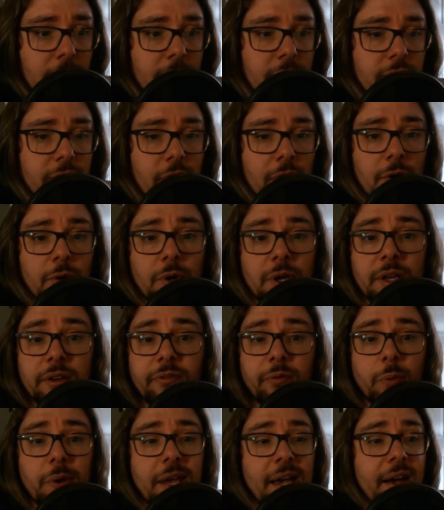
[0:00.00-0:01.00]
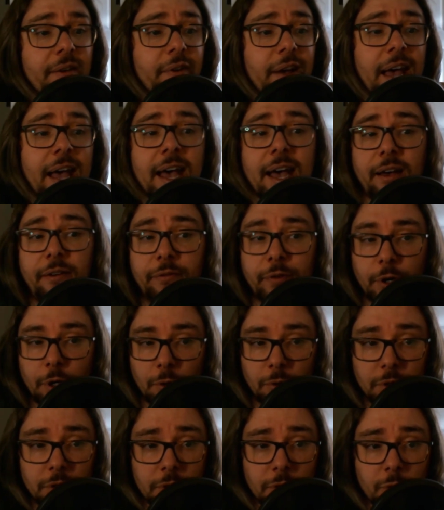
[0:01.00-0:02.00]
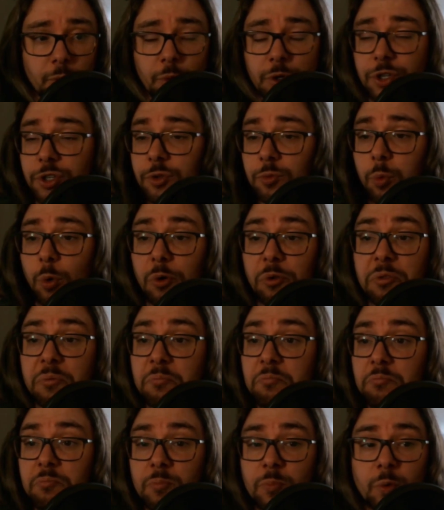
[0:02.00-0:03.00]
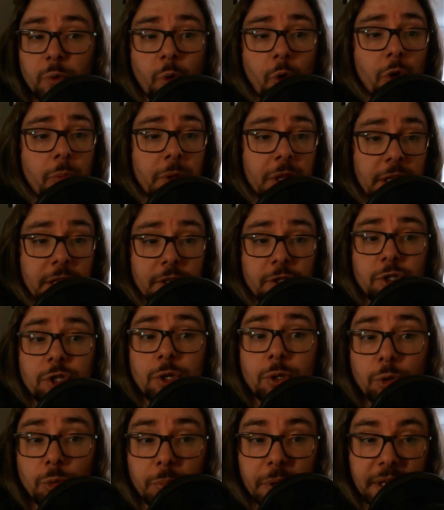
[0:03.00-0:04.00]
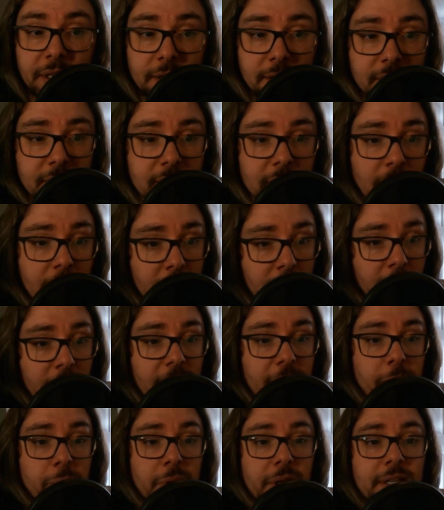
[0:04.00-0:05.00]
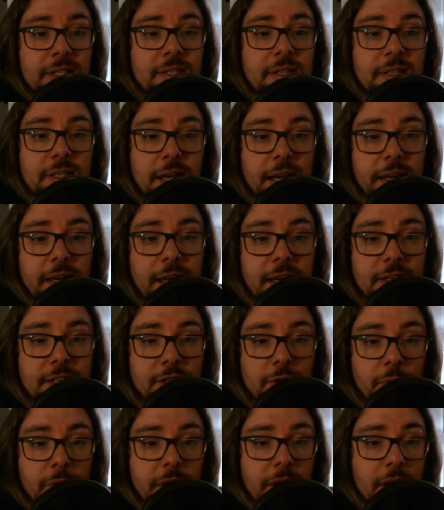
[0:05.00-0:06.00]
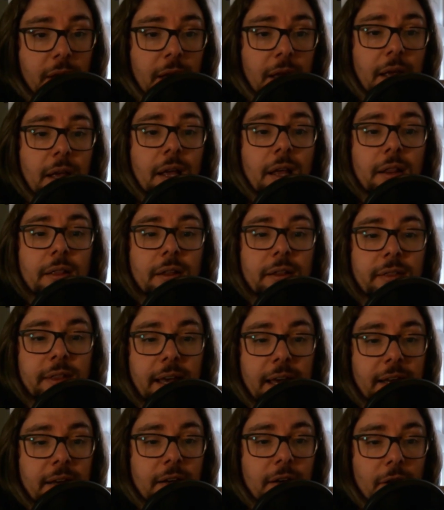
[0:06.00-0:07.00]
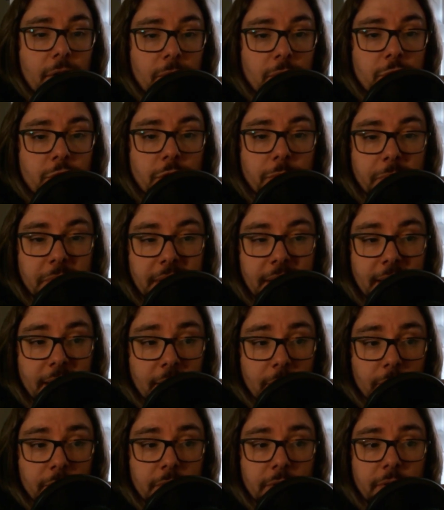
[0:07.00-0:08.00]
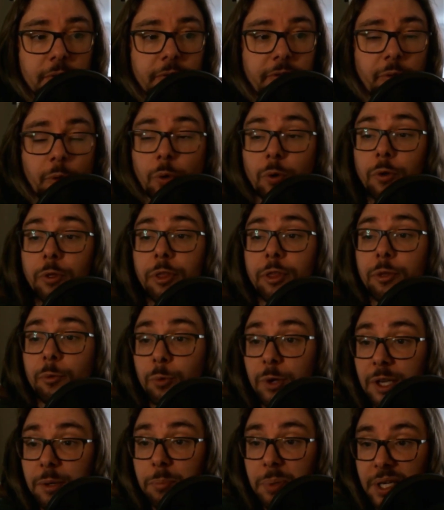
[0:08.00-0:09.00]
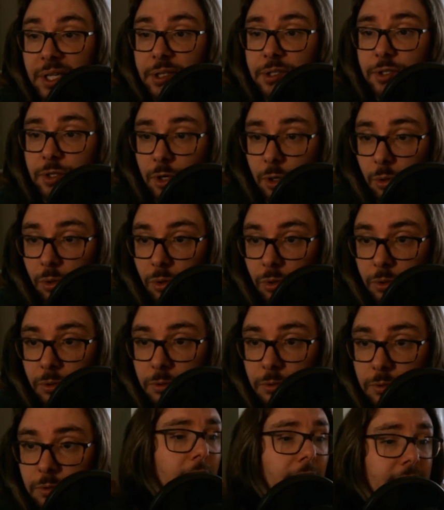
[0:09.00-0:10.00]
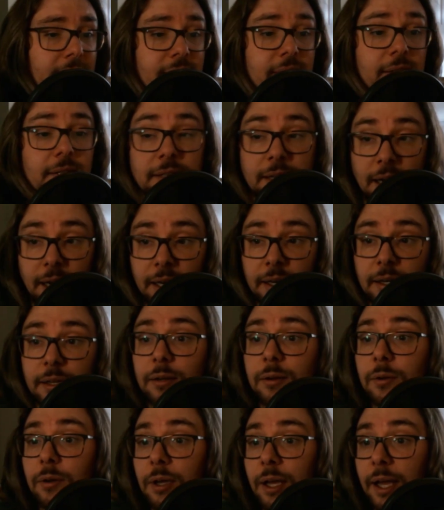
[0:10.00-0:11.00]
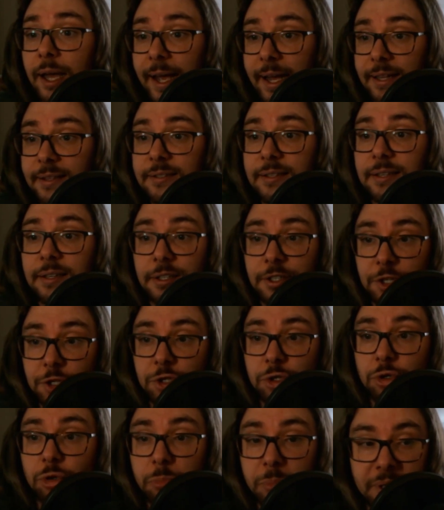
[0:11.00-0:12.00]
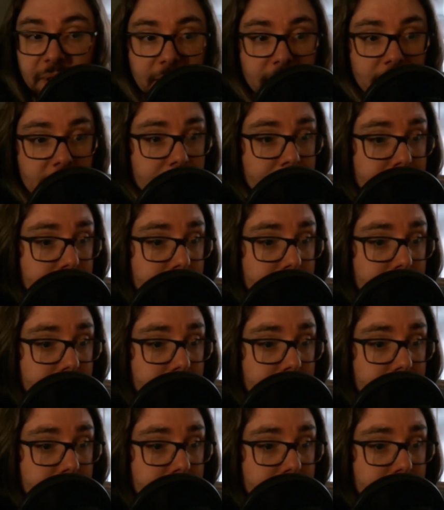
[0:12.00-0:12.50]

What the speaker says: So if we have a half note, which is worth normally 2 beats, and place a dot next to it, then that note should be held for 3 beats total, as the dot adds an additional beat.